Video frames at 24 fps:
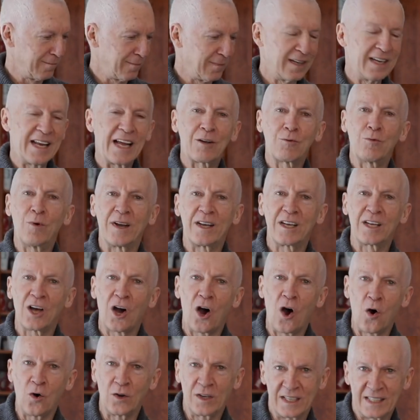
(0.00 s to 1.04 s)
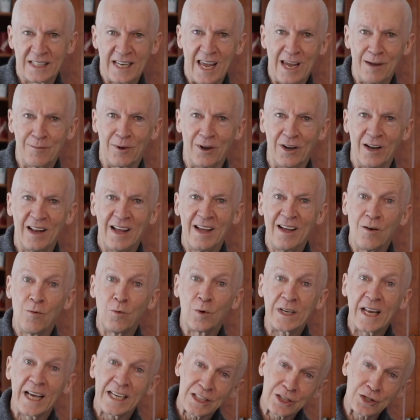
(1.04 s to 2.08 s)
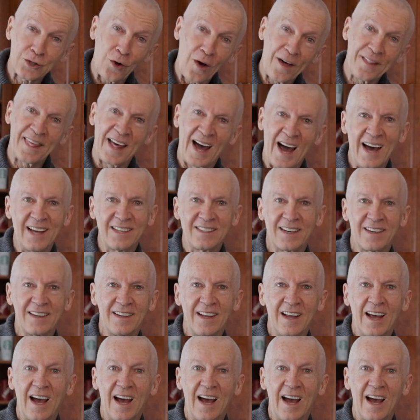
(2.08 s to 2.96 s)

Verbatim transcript: liquid on a table. When I saw that,